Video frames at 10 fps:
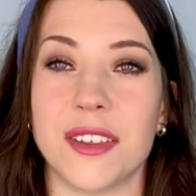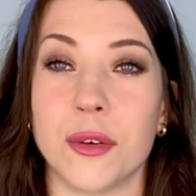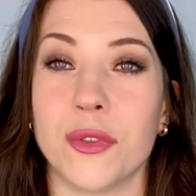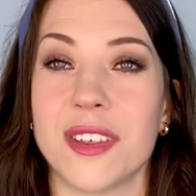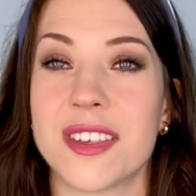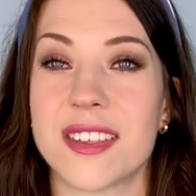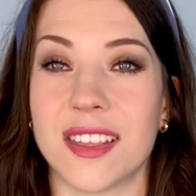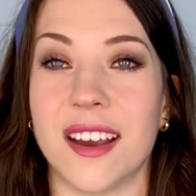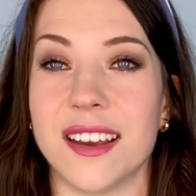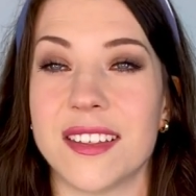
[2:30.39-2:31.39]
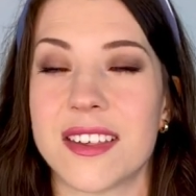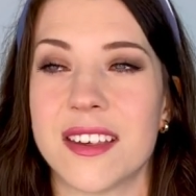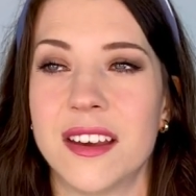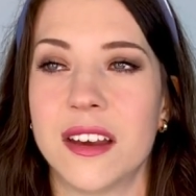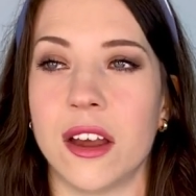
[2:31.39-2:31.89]
The only slight
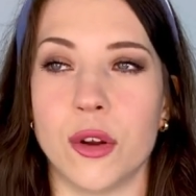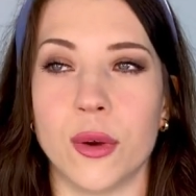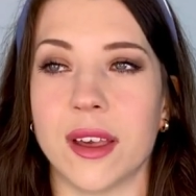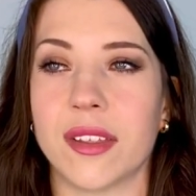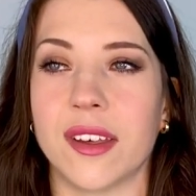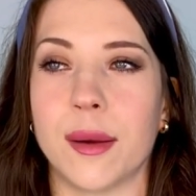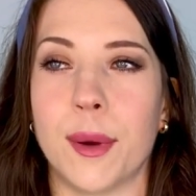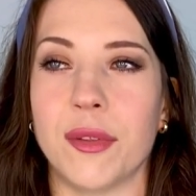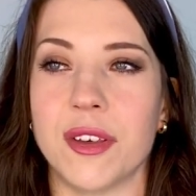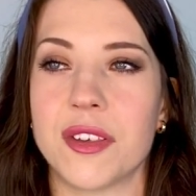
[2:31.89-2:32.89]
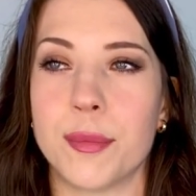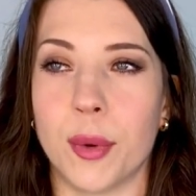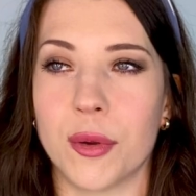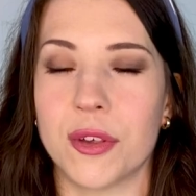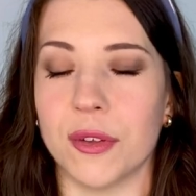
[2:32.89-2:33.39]
annoying thing about this
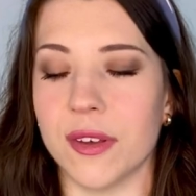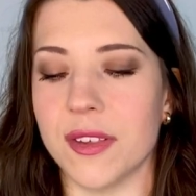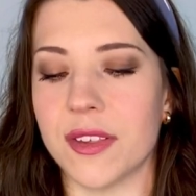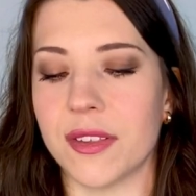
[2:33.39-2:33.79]
bottle is